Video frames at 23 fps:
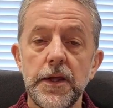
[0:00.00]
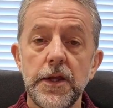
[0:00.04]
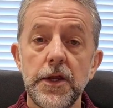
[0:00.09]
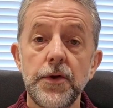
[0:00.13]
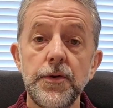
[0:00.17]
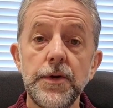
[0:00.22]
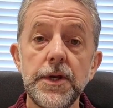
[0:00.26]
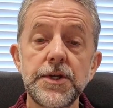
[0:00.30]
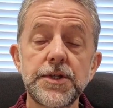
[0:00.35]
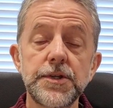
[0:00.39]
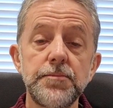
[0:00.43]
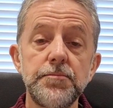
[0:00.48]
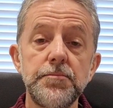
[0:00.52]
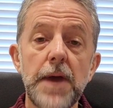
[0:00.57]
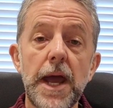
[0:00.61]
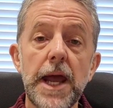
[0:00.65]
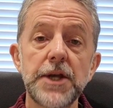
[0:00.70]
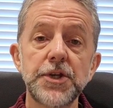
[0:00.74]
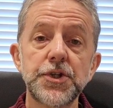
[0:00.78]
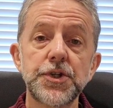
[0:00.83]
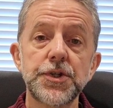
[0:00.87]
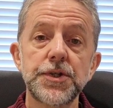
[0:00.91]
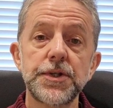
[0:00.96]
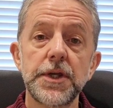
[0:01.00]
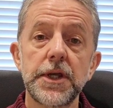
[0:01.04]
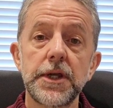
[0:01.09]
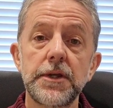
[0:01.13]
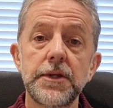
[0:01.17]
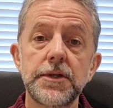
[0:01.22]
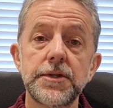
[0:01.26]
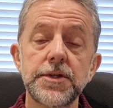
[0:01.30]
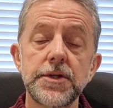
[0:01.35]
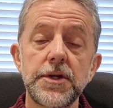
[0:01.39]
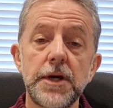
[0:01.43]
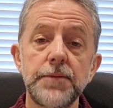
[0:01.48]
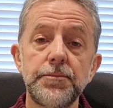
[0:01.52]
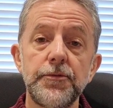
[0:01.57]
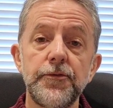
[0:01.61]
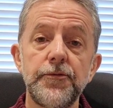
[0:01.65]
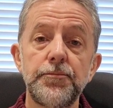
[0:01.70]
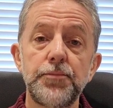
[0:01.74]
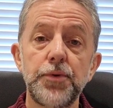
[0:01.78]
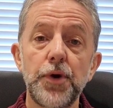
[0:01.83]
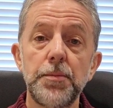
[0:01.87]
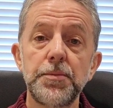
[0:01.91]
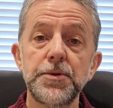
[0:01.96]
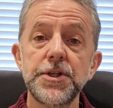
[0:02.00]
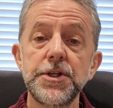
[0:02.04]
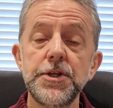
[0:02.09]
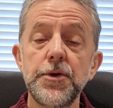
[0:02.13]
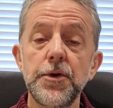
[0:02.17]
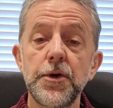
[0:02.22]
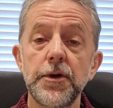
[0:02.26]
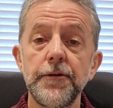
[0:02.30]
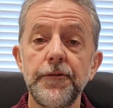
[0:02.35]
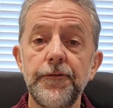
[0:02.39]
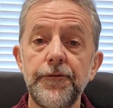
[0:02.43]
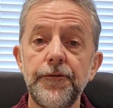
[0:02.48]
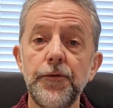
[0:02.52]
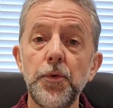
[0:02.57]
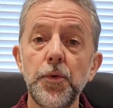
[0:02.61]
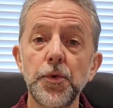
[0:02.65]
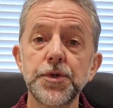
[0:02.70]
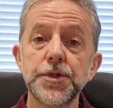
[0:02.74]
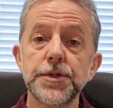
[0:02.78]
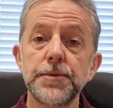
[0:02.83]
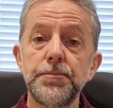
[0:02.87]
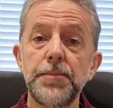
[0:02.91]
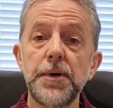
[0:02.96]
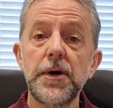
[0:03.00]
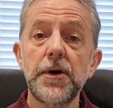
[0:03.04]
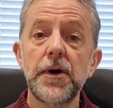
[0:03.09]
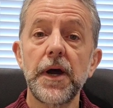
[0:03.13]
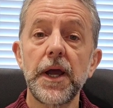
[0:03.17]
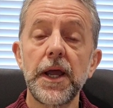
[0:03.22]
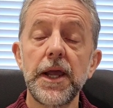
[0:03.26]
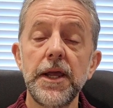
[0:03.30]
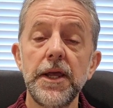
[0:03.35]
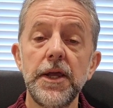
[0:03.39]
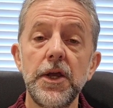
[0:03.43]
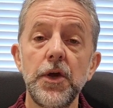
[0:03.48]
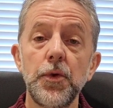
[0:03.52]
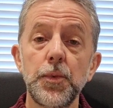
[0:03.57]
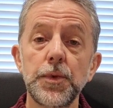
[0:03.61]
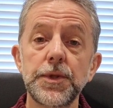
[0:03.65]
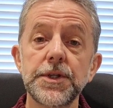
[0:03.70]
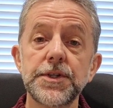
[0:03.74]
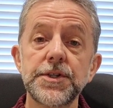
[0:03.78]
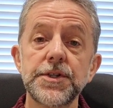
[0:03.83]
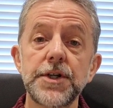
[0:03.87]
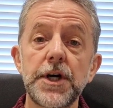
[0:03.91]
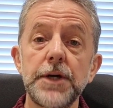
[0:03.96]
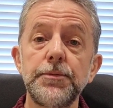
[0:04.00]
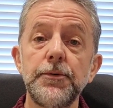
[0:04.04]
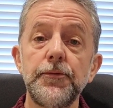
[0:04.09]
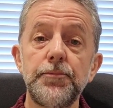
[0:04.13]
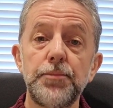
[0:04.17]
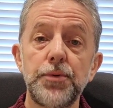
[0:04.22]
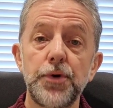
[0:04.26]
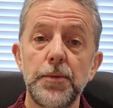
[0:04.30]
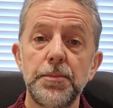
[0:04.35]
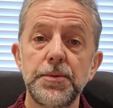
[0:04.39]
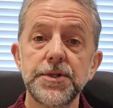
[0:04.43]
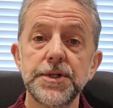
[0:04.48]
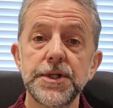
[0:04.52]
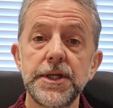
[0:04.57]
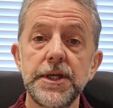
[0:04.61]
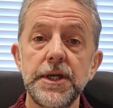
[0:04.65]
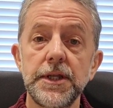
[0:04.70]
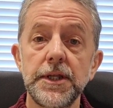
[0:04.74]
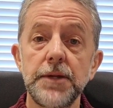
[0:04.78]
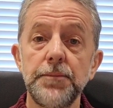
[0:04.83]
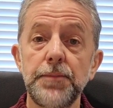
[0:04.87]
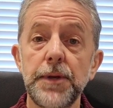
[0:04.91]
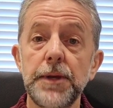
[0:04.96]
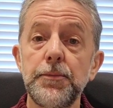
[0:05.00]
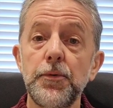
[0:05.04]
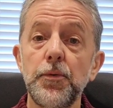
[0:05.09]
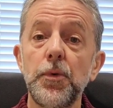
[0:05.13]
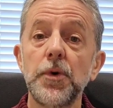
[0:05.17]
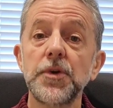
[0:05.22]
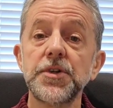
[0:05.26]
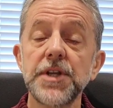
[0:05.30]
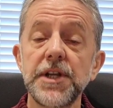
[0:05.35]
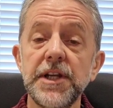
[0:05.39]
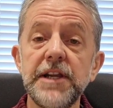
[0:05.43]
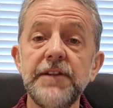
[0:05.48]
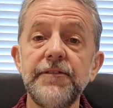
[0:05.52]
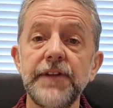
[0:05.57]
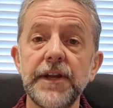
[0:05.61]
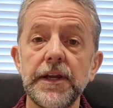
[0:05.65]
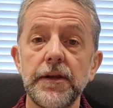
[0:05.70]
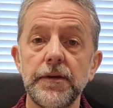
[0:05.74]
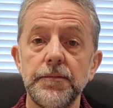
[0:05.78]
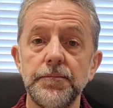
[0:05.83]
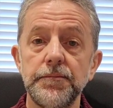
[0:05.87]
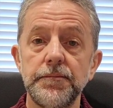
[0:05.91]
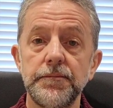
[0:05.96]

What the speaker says: You need to match the type of property you can afford to buy with the type of property that people want to live in.